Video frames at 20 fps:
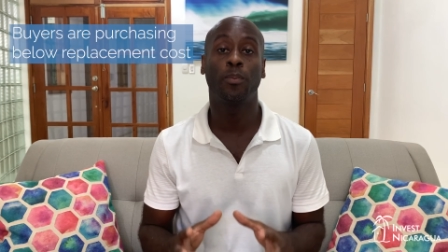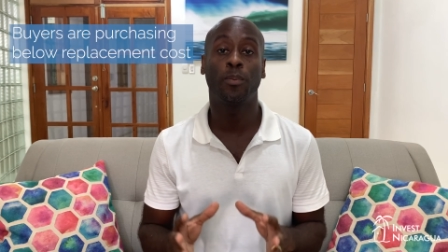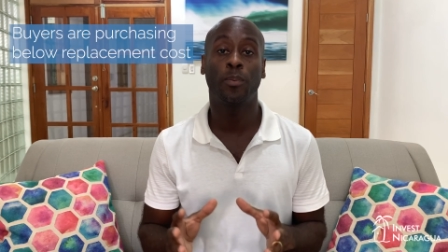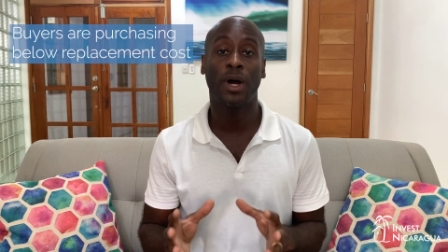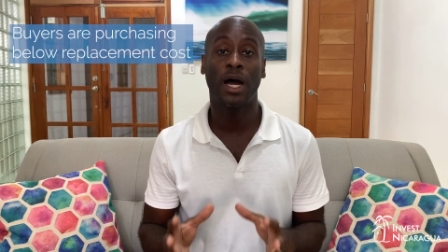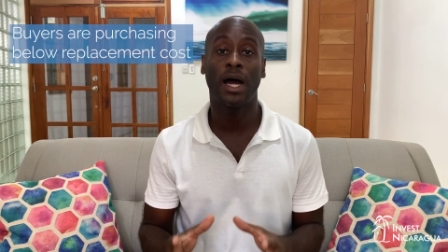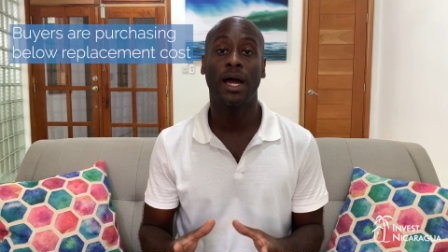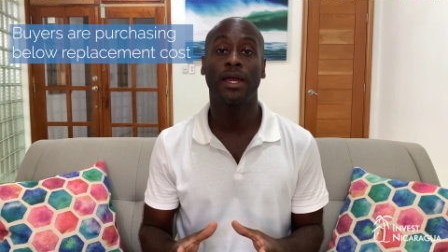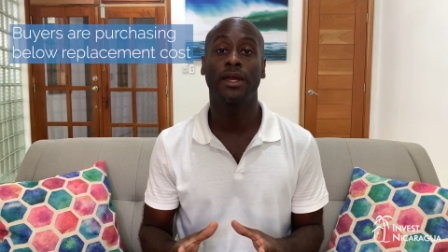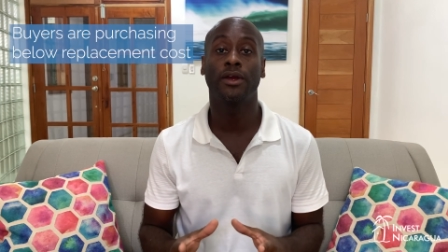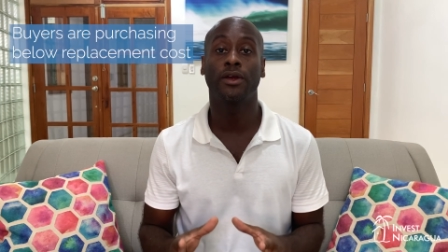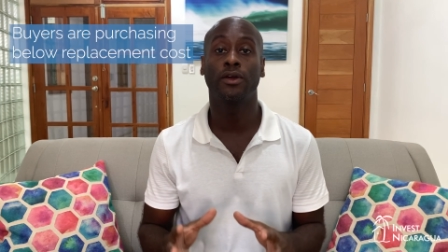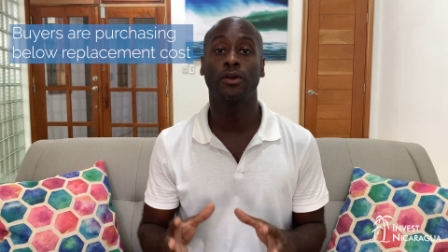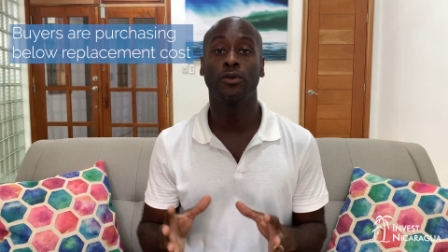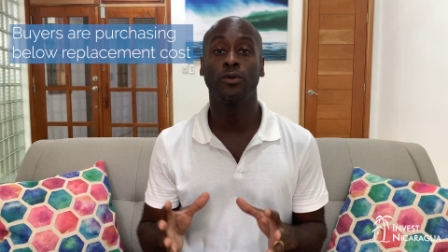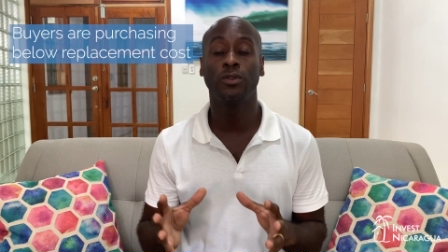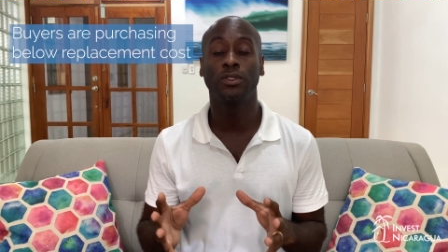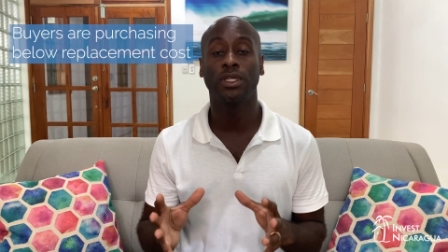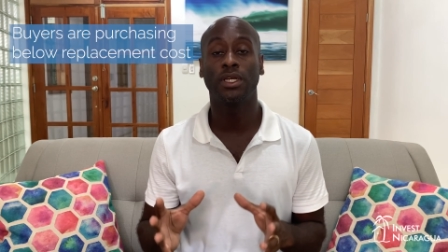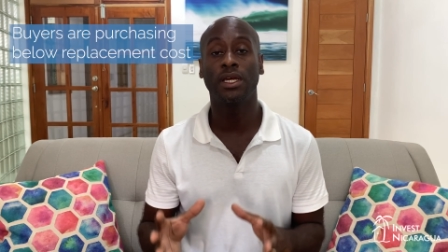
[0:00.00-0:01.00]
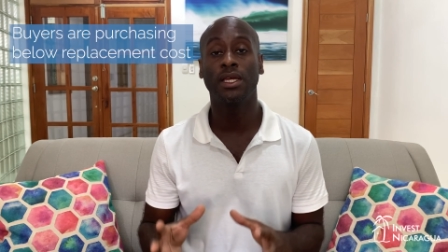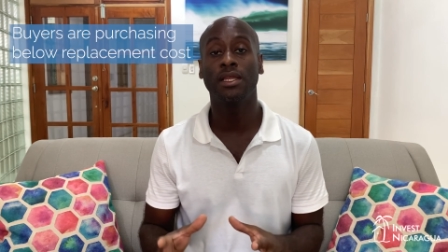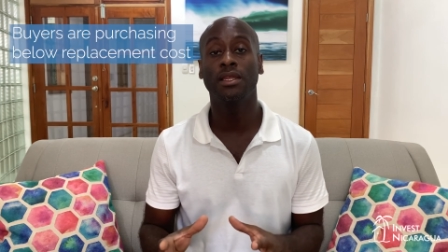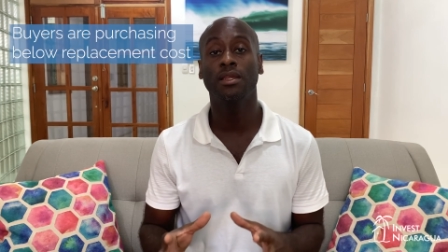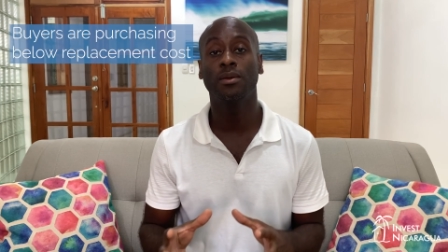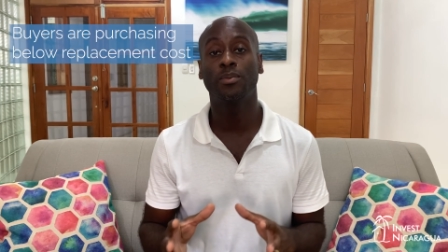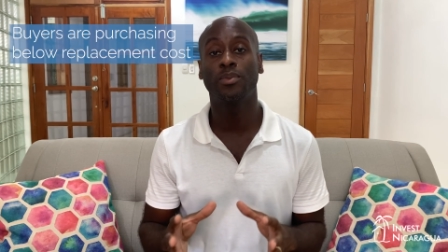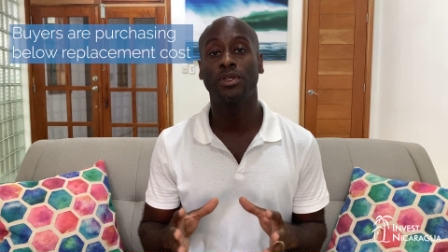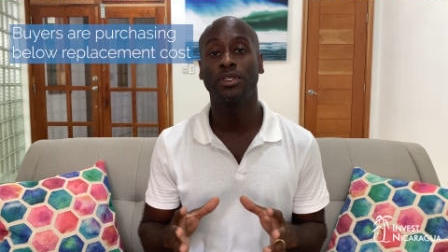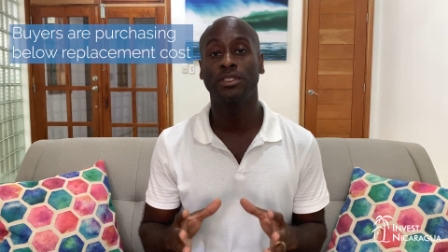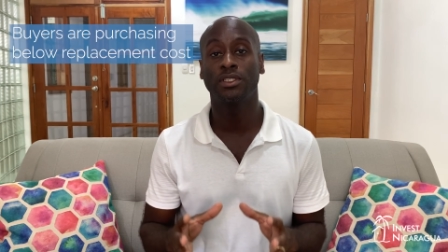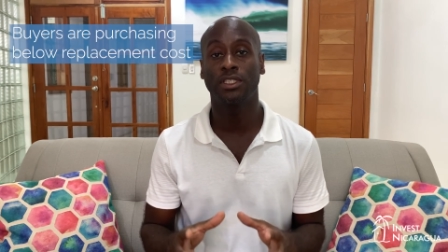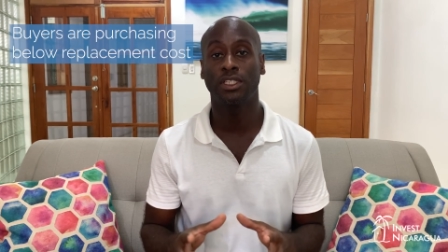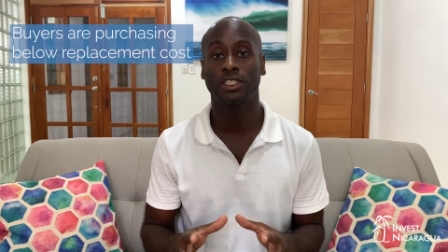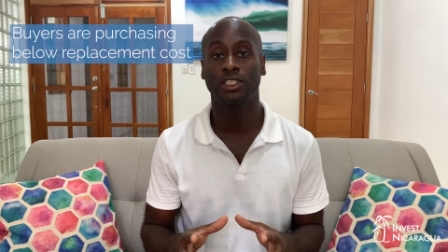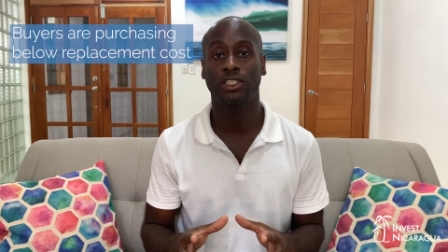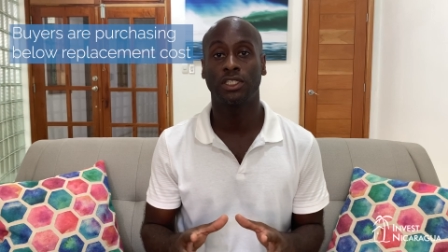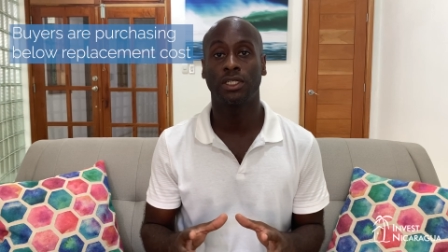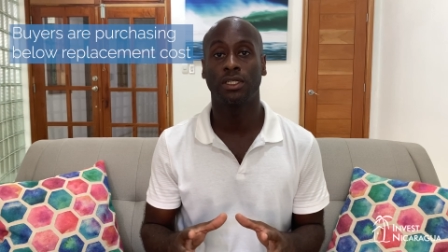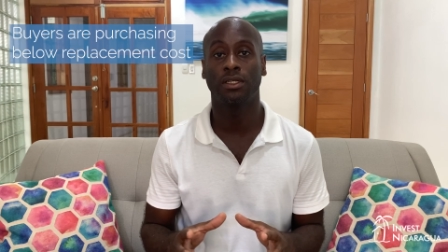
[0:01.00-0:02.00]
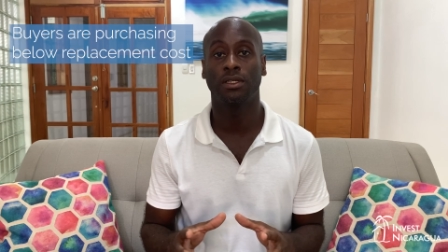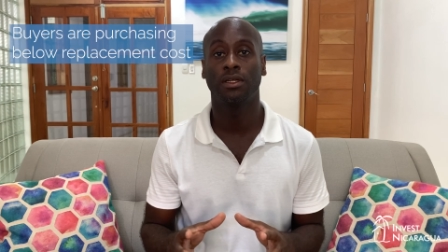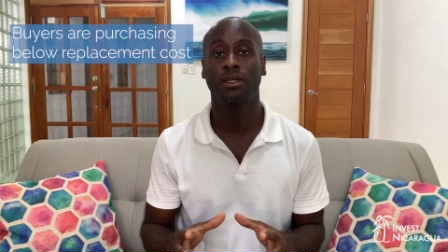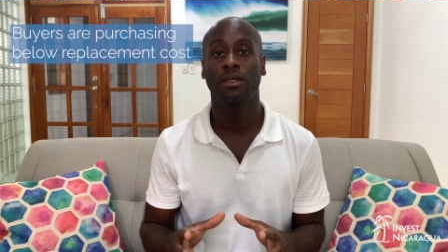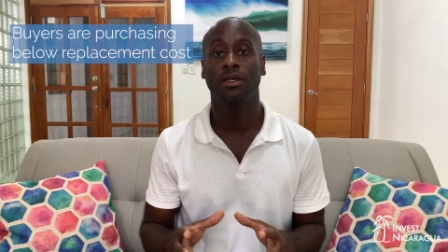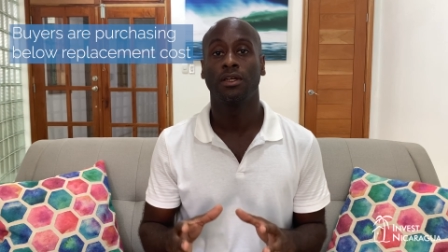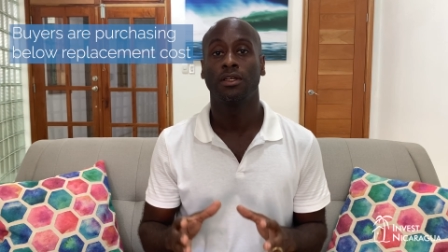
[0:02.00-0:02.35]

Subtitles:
buyer who's in the position